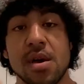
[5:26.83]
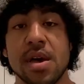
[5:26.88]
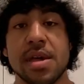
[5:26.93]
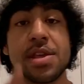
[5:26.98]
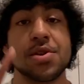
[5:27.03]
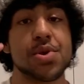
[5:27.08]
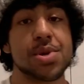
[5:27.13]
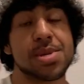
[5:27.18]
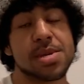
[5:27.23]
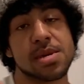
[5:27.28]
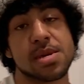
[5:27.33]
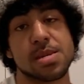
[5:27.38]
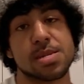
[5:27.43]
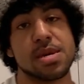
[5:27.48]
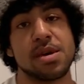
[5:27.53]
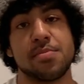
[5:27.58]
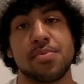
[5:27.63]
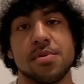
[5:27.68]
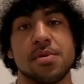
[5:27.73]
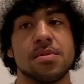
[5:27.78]
An interesting
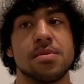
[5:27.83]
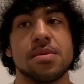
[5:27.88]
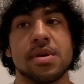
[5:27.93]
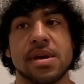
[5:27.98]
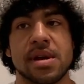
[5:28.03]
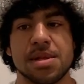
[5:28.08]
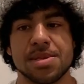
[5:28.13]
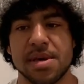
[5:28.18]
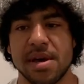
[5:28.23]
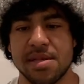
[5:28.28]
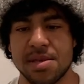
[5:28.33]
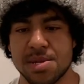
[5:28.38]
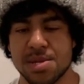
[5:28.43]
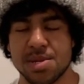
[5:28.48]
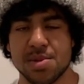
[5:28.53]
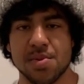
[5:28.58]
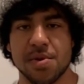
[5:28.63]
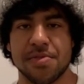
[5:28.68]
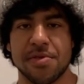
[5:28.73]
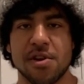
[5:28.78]
example, and I'll tie this
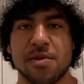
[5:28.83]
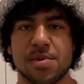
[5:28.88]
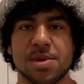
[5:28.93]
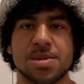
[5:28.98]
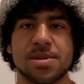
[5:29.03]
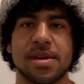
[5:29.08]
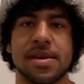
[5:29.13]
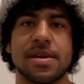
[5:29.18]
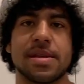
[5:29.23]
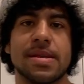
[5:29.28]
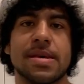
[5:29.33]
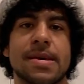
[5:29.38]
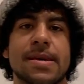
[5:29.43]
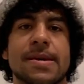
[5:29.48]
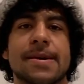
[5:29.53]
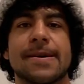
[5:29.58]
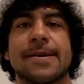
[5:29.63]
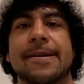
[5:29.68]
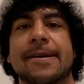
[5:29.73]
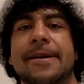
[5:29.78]
into a thermostat,
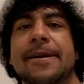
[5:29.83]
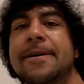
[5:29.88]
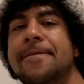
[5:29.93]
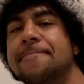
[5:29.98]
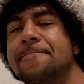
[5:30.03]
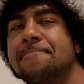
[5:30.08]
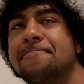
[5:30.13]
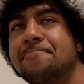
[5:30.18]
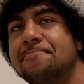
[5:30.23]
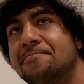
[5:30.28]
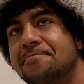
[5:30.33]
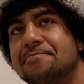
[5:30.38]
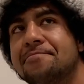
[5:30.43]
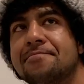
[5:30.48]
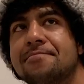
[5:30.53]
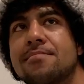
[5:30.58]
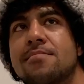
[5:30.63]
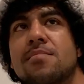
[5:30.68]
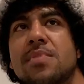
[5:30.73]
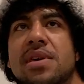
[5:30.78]

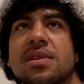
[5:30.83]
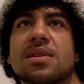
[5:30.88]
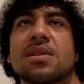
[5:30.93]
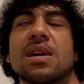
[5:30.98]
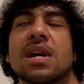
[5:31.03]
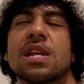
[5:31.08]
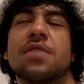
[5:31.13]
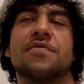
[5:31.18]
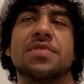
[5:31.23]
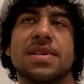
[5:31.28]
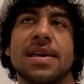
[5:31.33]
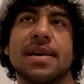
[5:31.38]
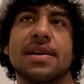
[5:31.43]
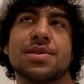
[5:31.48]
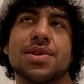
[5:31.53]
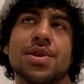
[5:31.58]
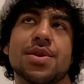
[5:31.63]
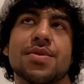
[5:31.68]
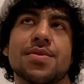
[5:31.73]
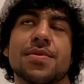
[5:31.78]
make kind of a
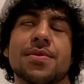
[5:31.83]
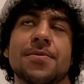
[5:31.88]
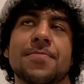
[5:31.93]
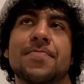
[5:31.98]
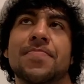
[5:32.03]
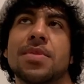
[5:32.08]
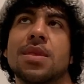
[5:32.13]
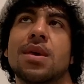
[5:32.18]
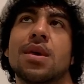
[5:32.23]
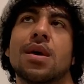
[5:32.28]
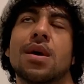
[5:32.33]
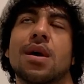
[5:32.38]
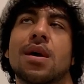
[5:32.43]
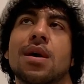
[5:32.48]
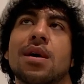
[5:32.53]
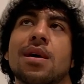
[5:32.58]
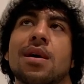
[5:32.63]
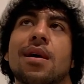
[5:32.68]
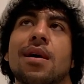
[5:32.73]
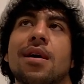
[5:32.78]
dad
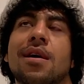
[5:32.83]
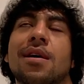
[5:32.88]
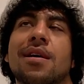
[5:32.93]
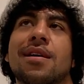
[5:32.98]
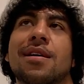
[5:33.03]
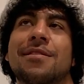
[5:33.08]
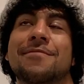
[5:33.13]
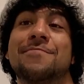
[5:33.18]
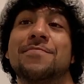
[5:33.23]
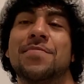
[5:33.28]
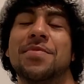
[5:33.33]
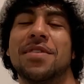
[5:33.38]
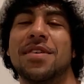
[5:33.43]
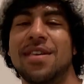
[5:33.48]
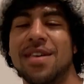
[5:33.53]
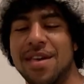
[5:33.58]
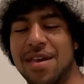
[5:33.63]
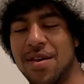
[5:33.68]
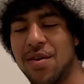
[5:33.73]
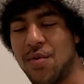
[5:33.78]
joke.
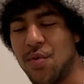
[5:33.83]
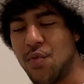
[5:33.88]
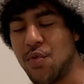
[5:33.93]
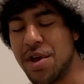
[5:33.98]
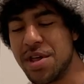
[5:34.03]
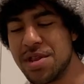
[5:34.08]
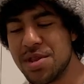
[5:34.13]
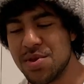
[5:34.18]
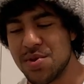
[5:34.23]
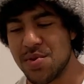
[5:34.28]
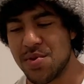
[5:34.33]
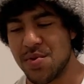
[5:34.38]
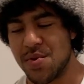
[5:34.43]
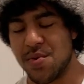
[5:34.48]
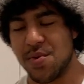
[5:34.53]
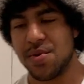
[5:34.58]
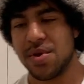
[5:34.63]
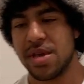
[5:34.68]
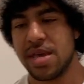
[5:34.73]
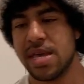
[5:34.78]
When
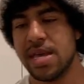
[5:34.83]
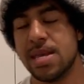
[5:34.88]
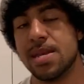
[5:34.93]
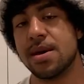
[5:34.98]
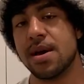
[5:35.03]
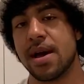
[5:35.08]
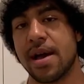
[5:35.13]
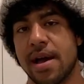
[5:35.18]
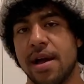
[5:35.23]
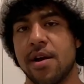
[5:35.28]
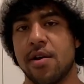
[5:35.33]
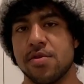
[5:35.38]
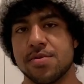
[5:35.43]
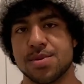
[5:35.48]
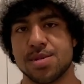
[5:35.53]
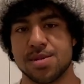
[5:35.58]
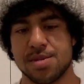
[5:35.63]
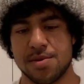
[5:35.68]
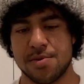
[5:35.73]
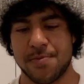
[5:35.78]
you heat a
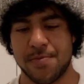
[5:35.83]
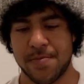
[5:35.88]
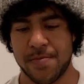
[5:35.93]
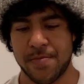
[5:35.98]
house,